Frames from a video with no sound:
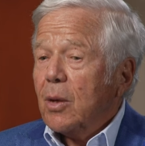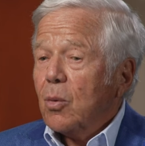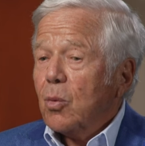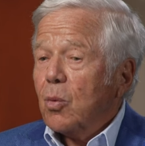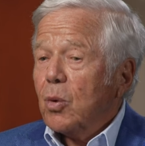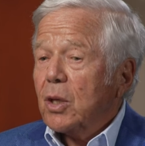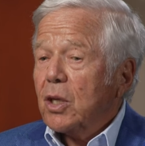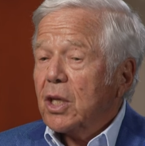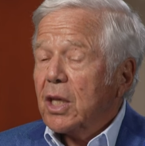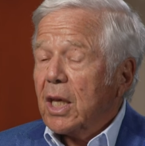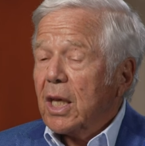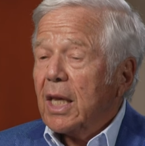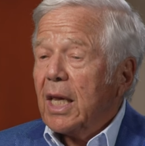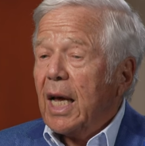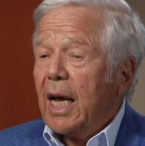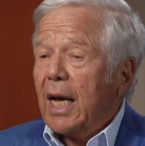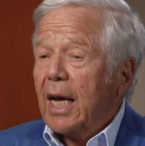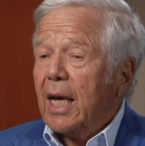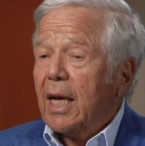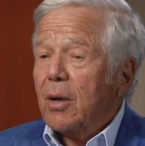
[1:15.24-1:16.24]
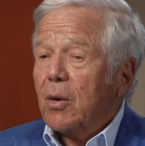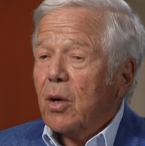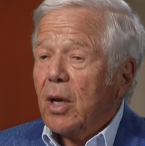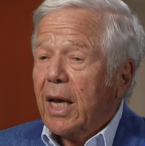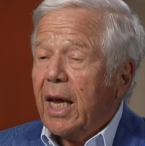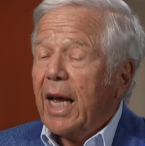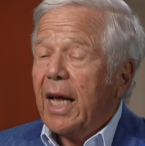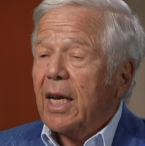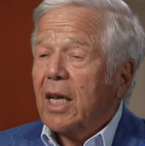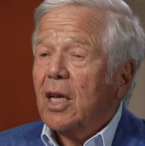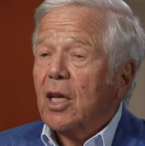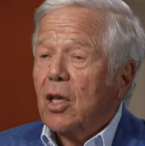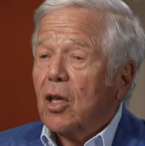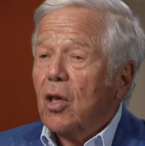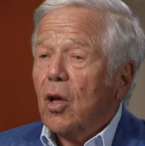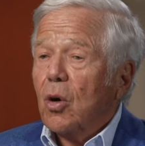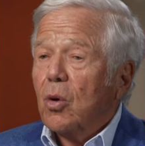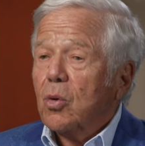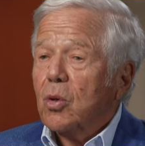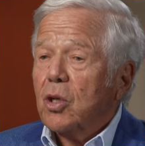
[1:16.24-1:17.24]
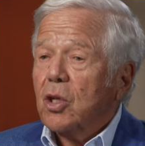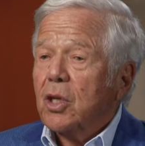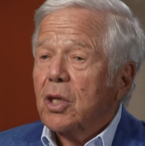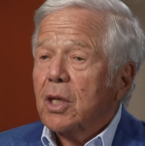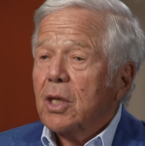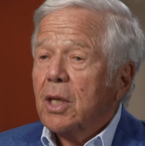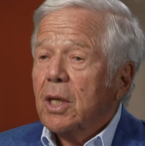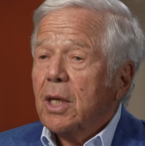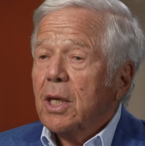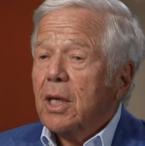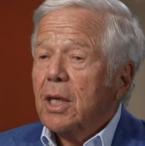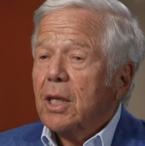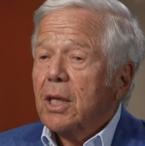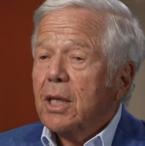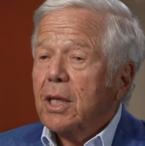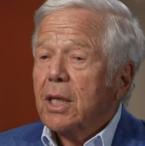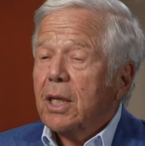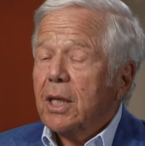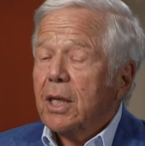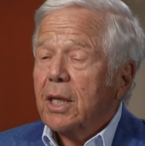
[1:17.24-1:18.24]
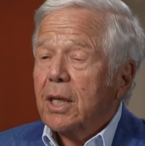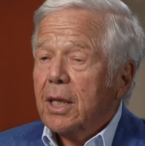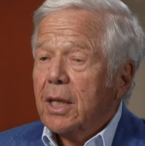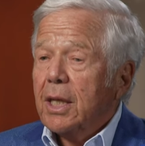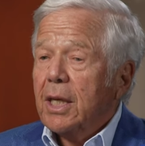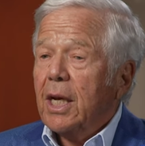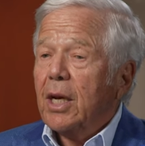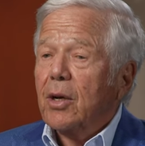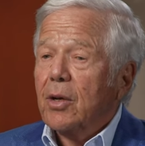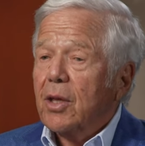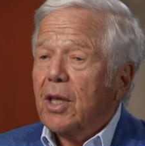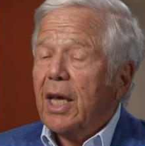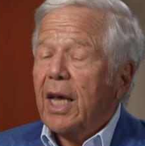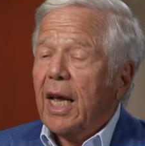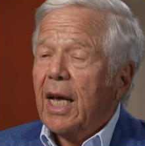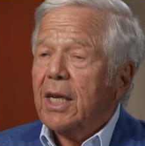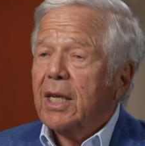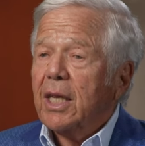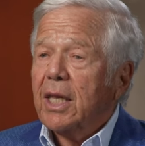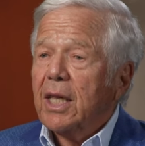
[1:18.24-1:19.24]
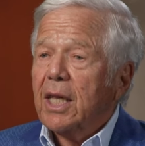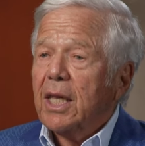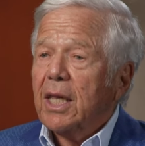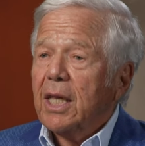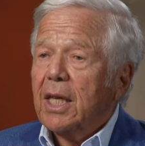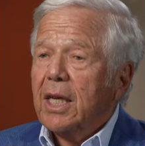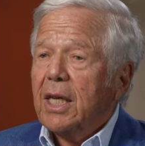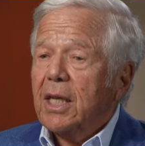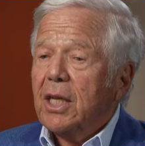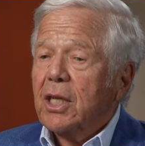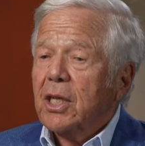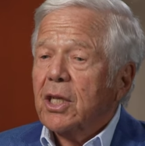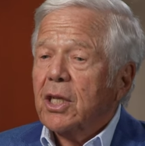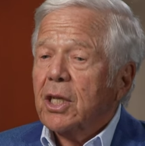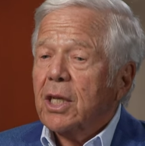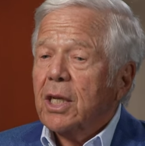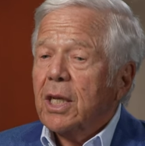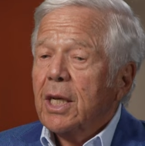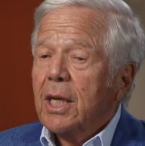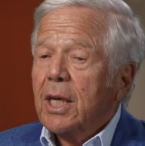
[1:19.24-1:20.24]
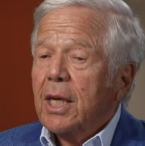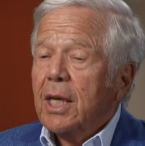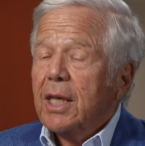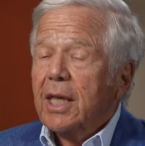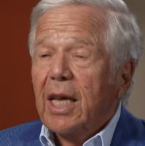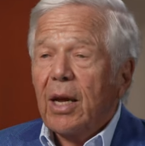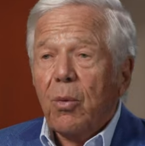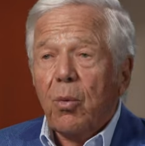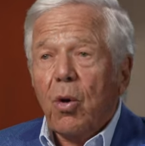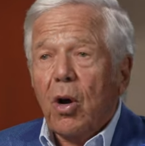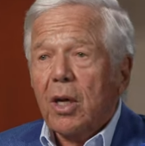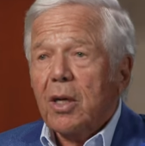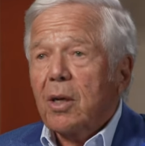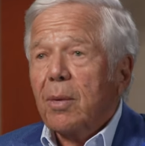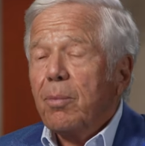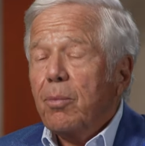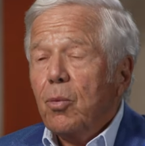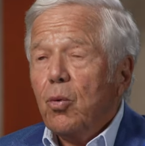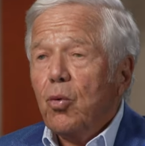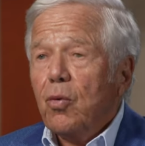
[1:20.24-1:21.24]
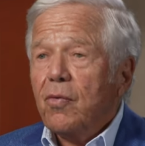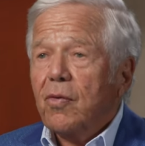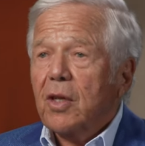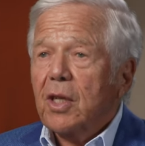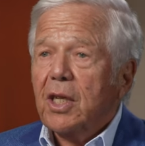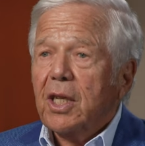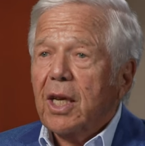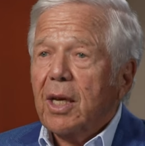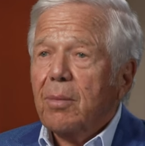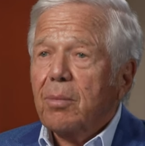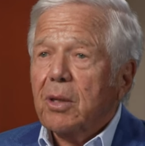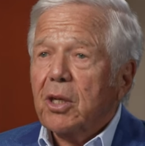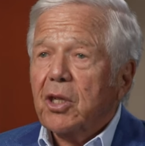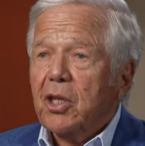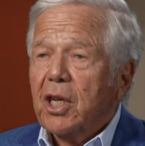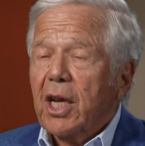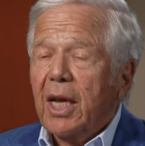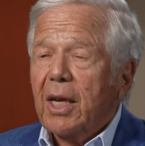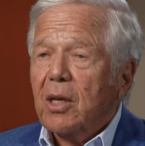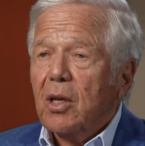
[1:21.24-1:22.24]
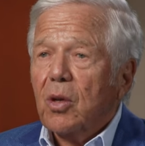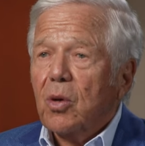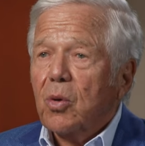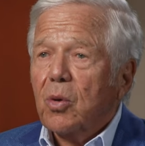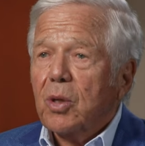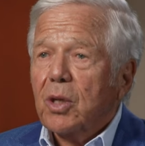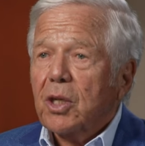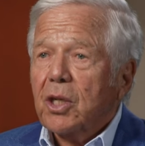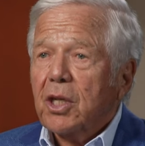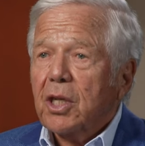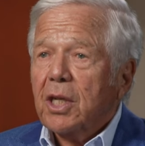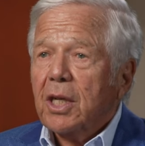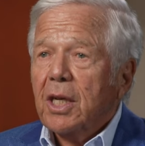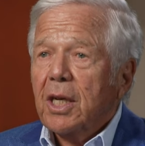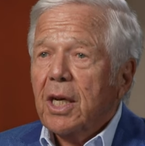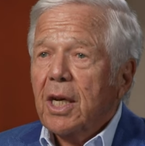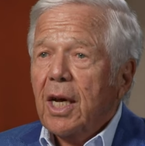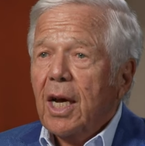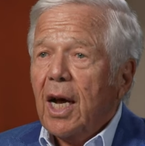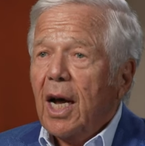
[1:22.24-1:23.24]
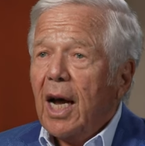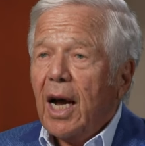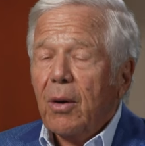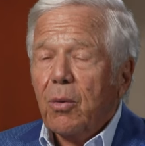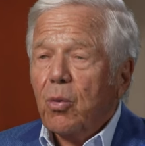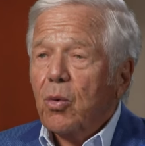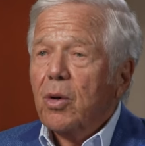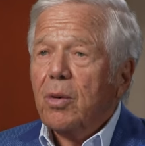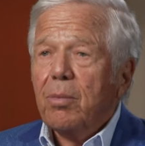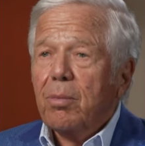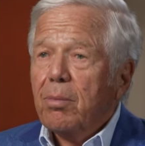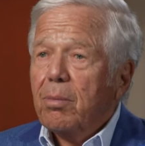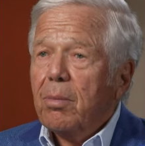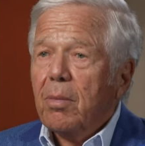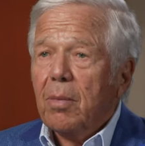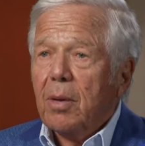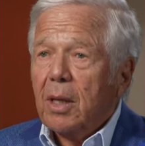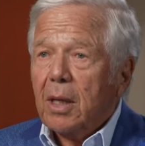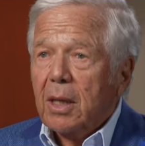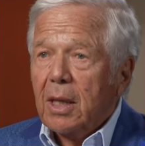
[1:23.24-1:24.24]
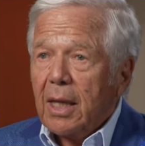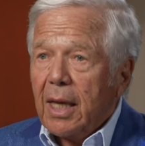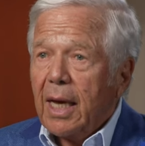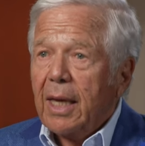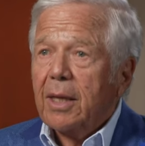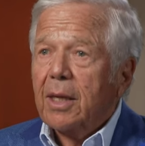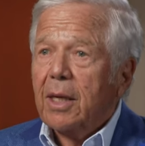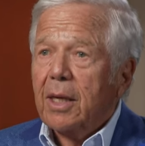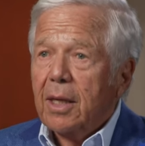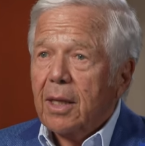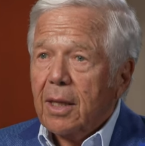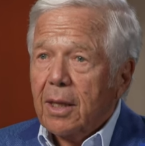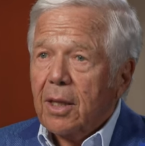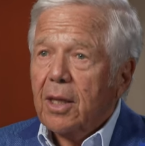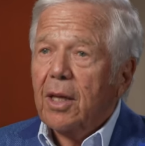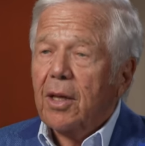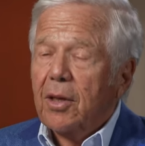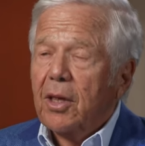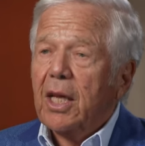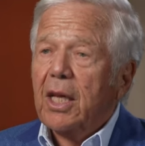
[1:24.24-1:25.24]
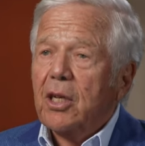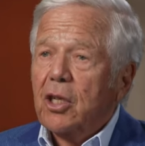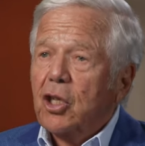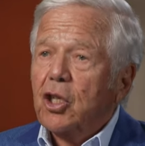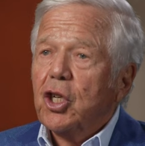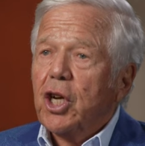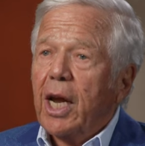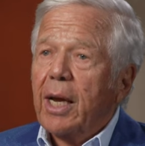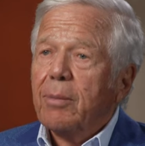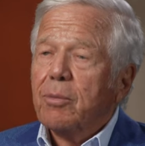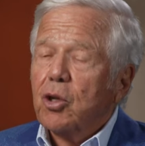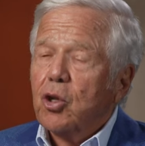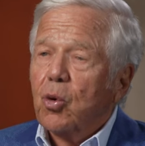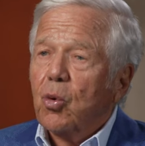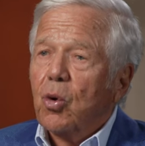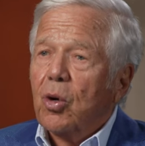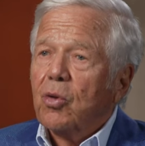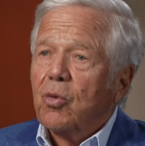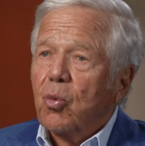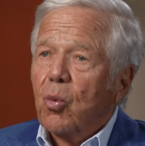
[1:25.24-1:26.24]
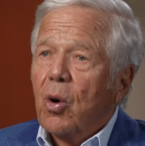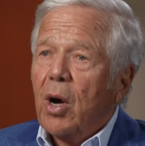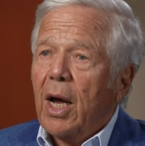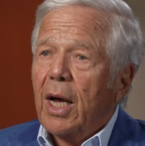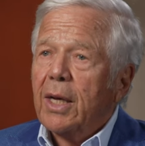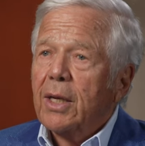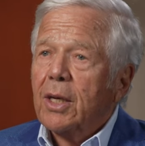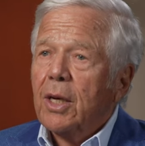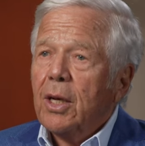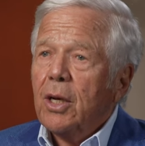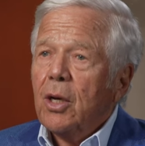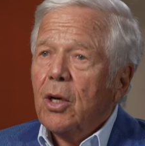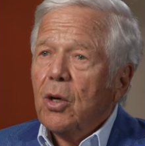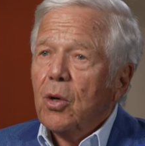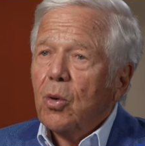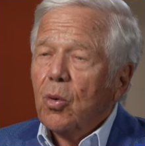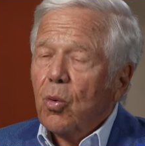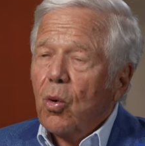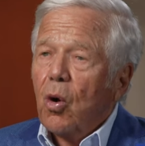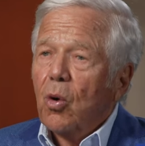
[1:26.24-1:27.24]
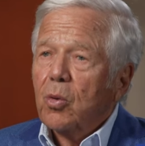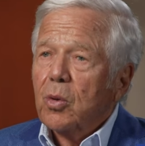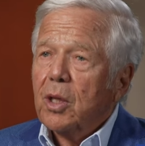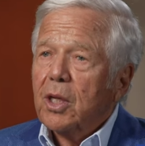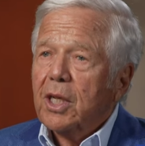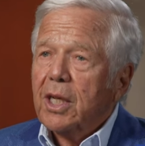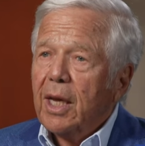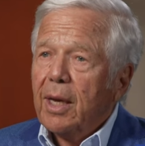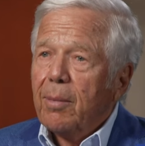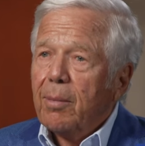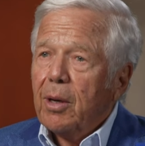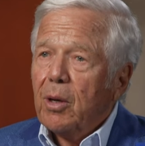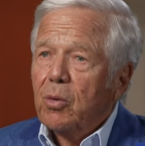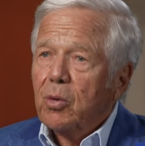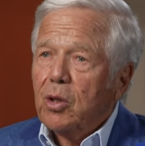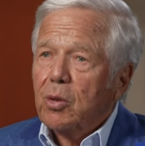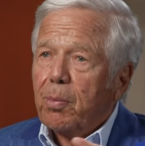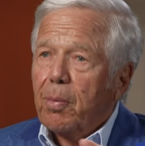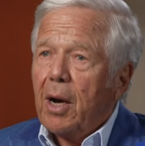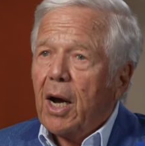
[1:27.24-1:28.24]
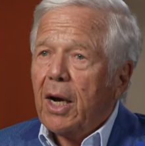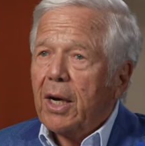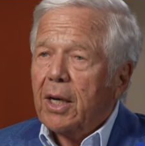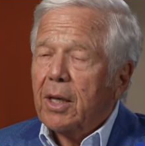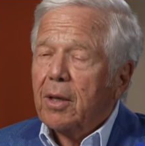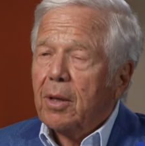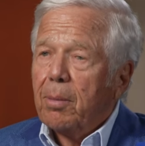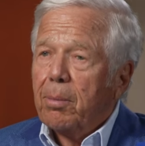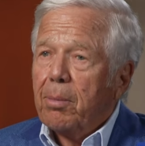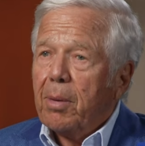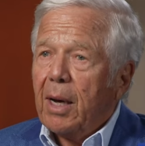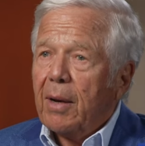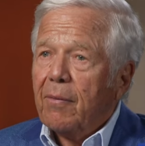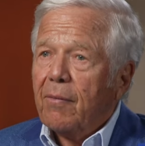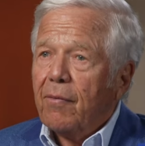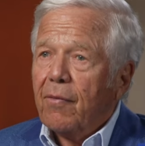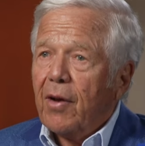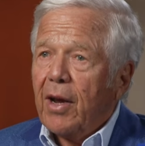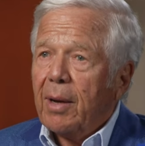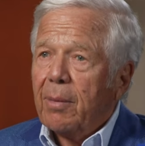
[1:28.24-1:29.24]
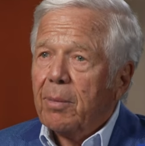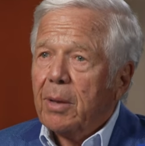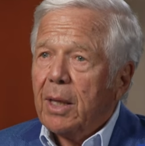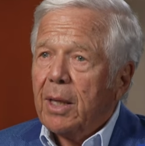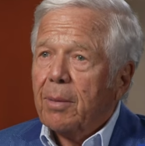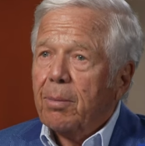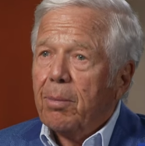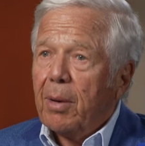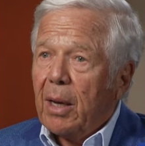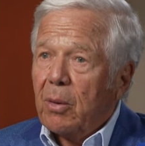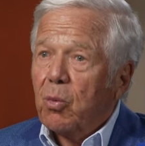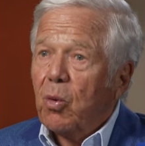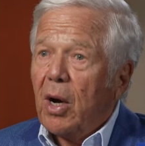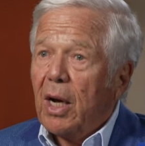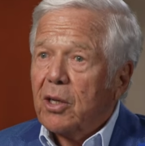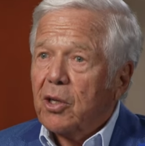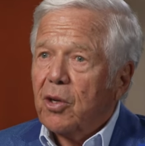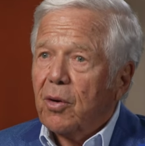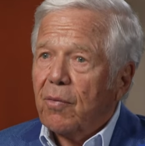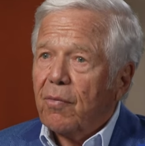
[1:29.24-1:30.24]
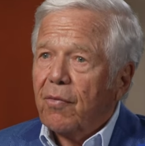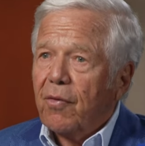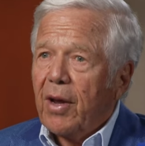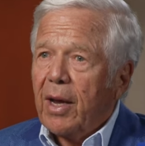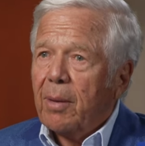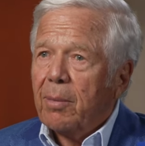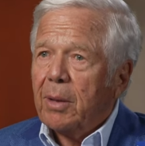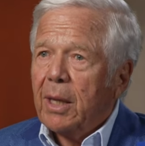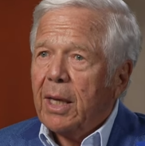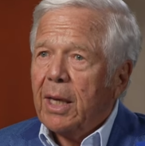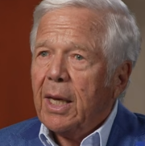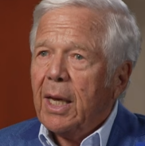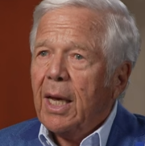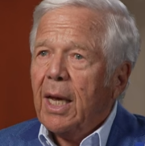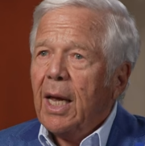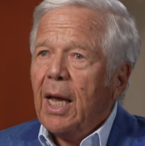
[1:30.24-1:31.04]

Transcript: was the getting close to near the end of the lease, they wanted to move the team to St. Louis. I wouldn't let the, that James Orthwein, who owned the team, he was part of the Bud family, Budweiser family,